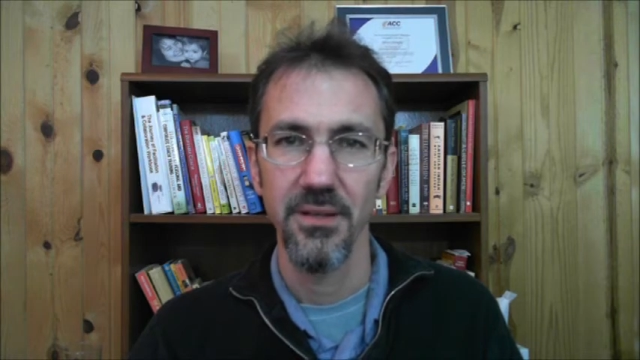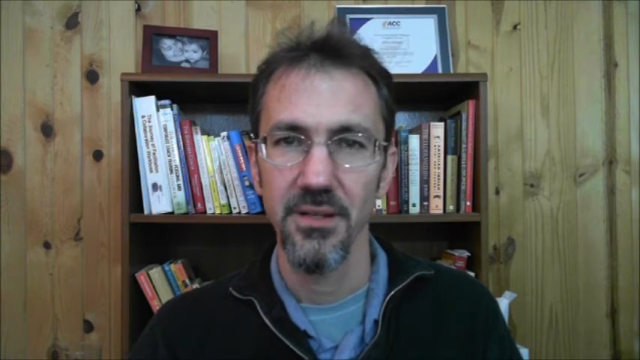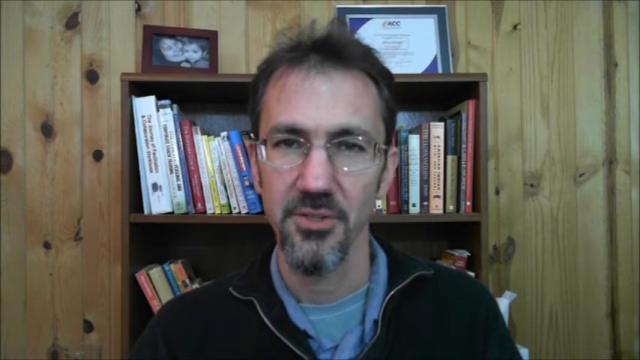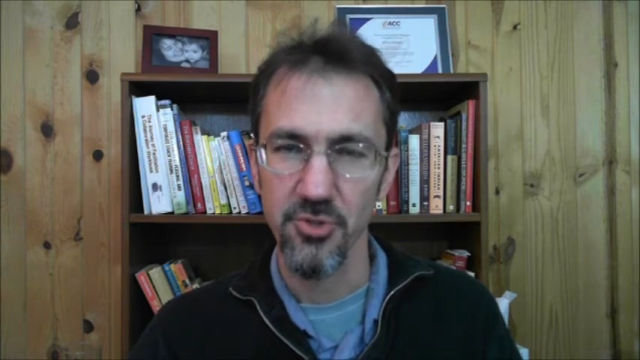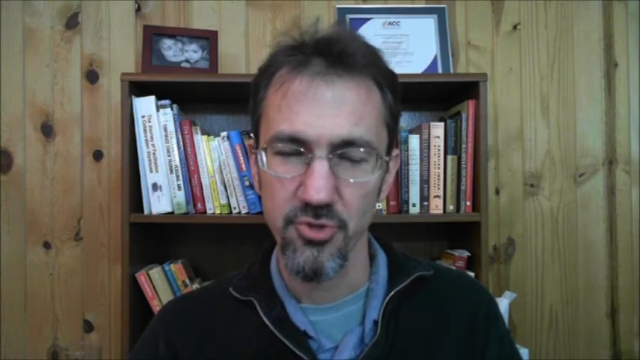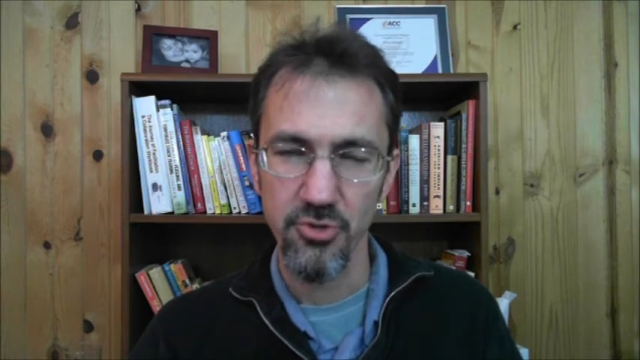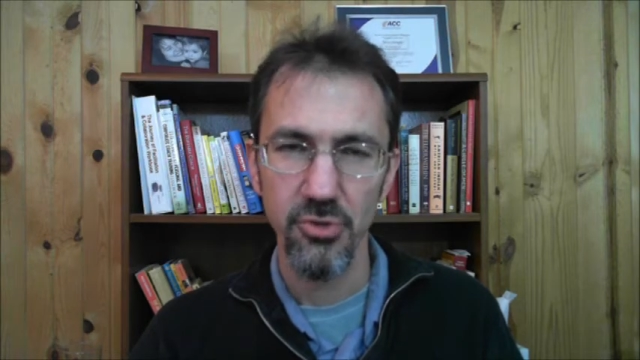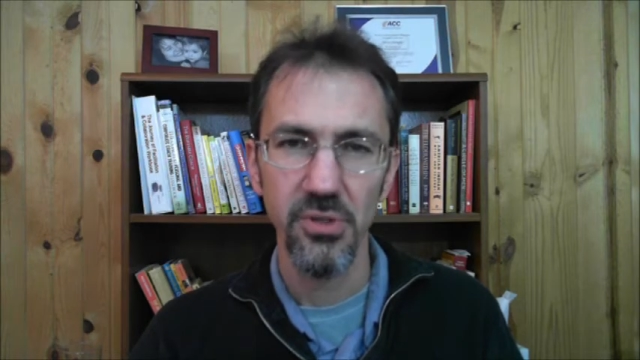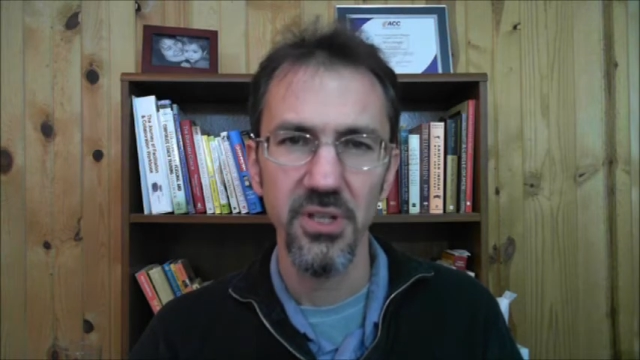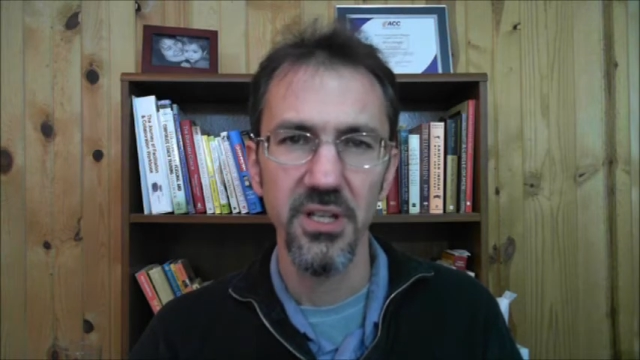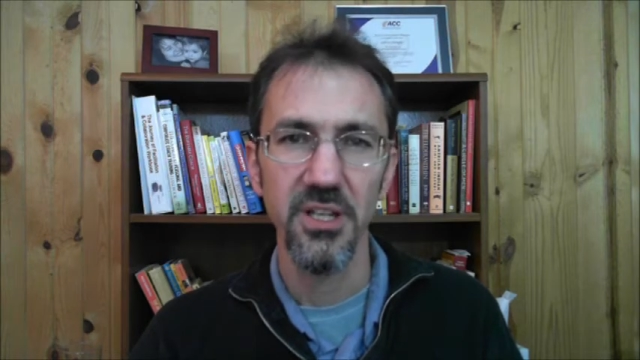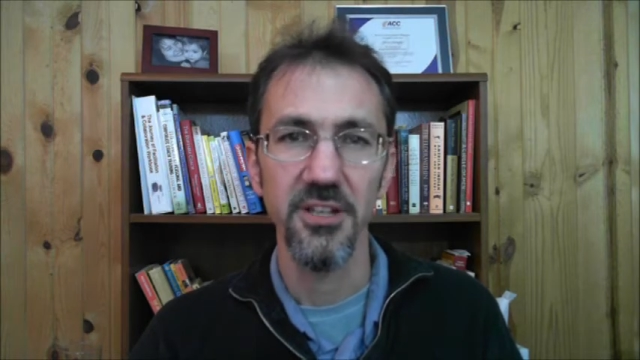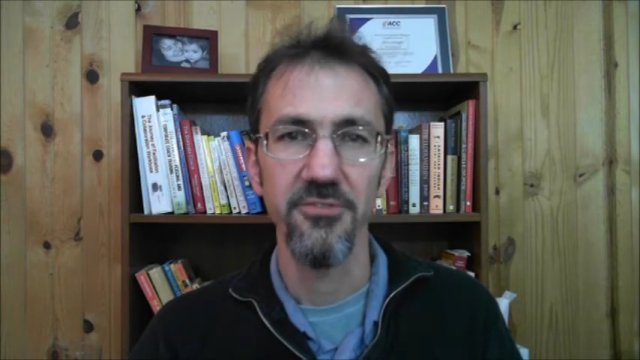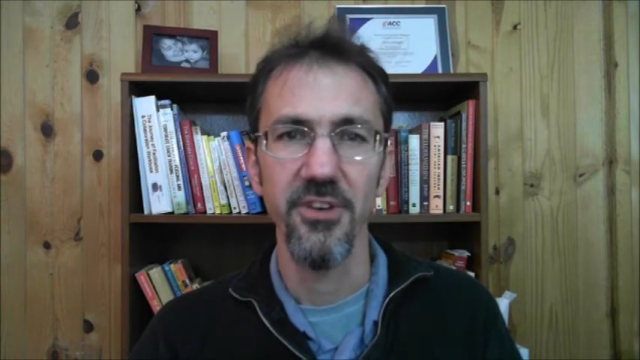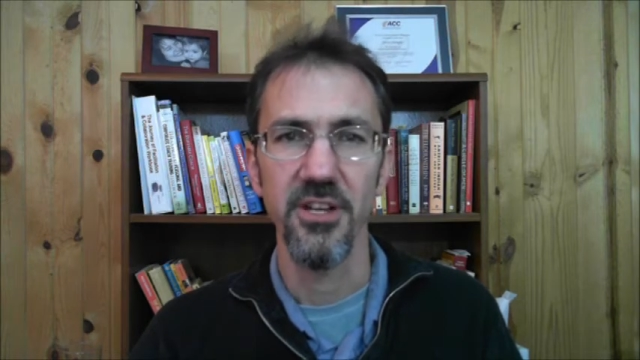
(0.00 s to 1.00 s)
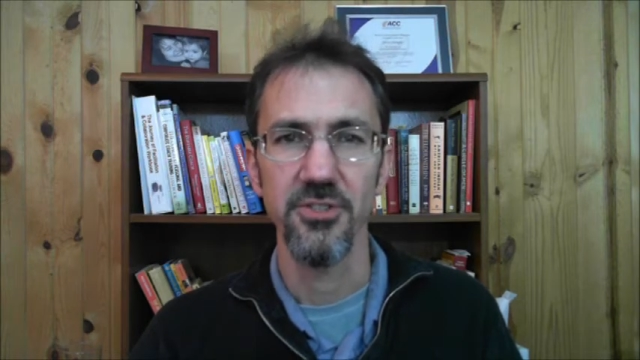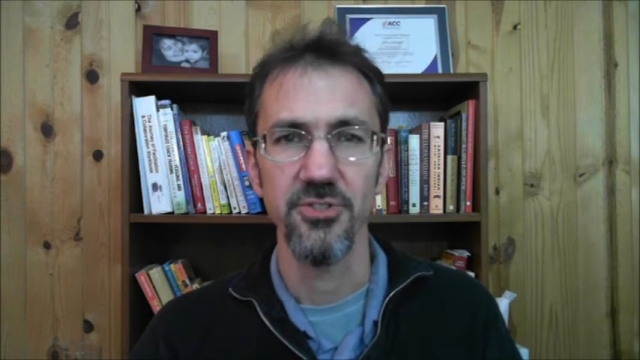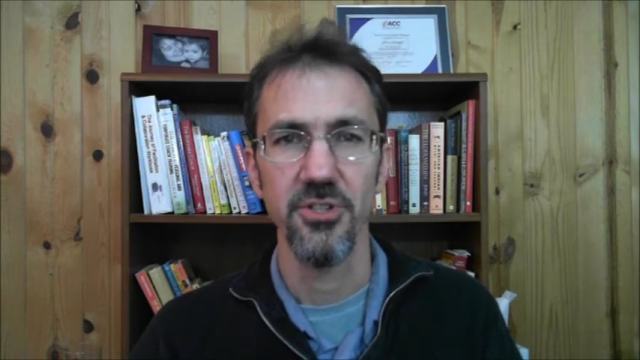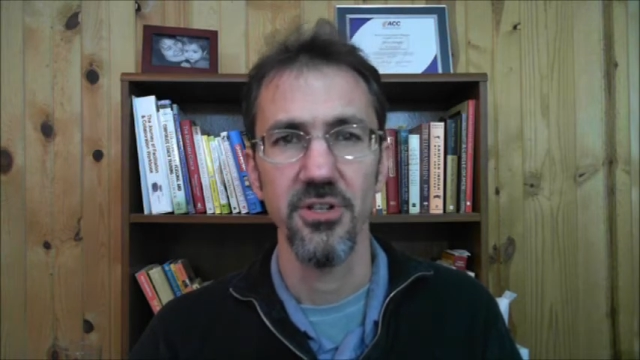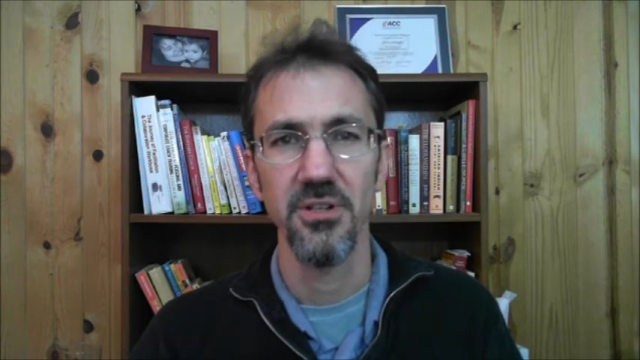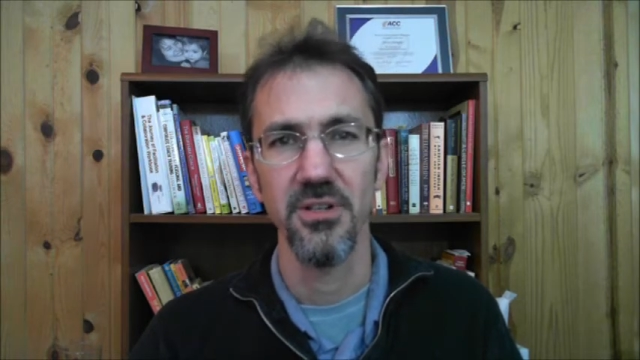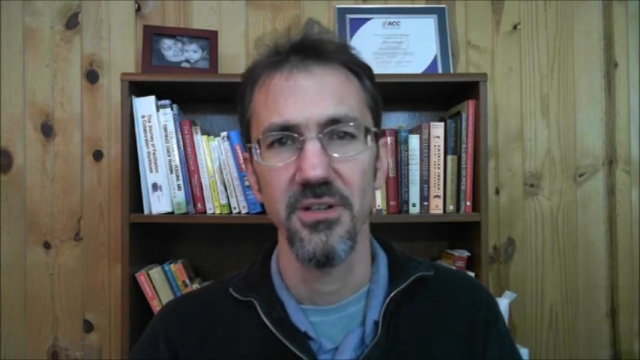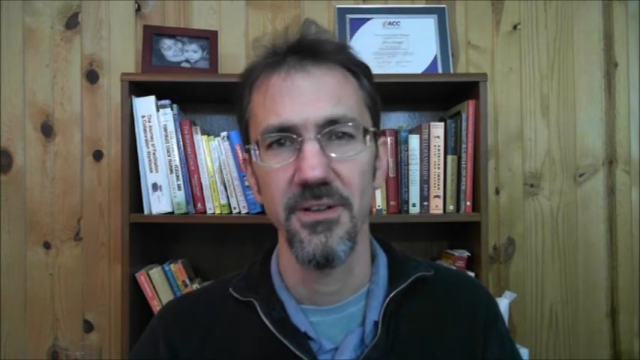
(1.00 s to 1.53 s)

It's truly an adventure.